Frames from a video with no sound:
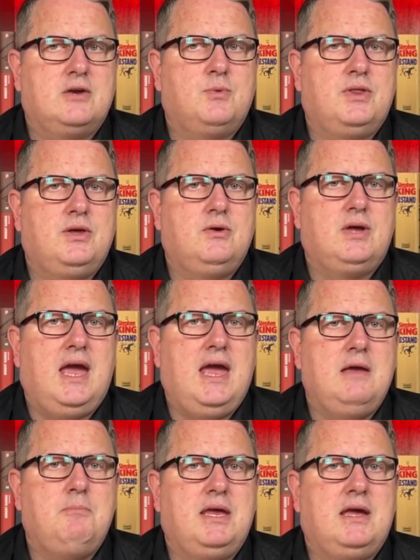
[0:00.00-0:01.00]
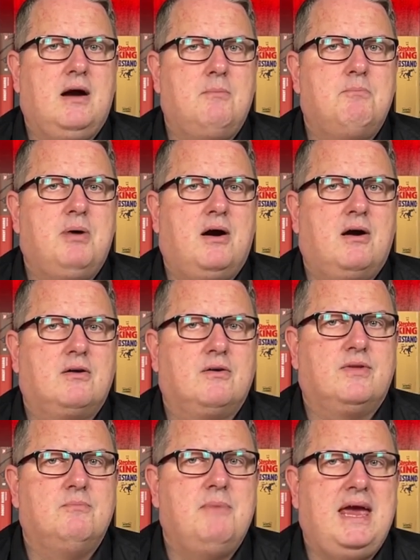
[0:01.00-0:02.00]
with the UK become part of
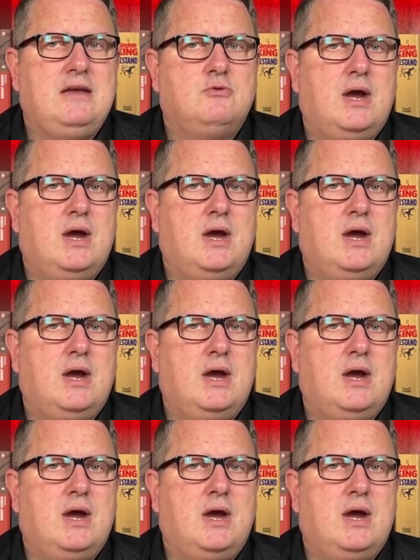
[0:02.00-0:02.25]
the main